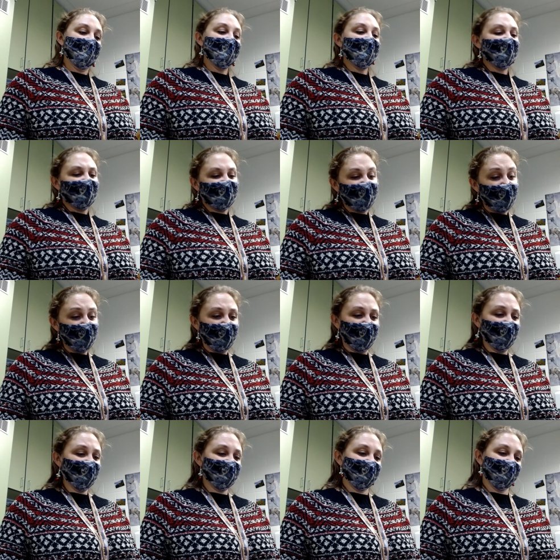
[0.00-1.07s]
"Down here,"
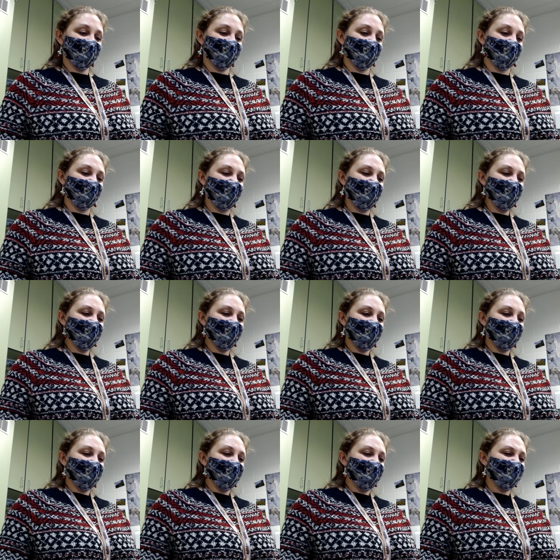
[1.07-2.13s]
said Julie,
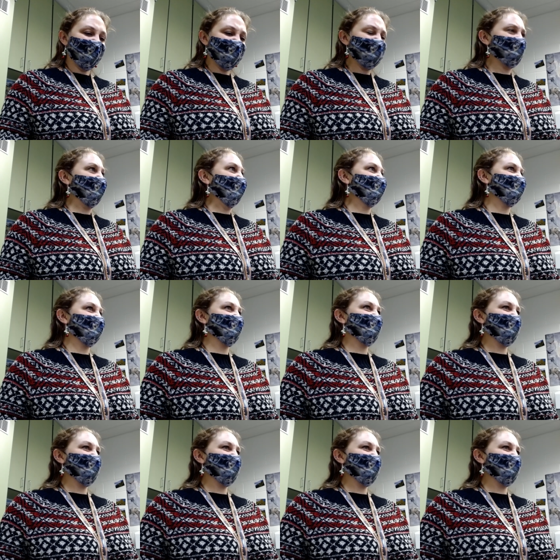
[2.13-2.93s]
"inspecting the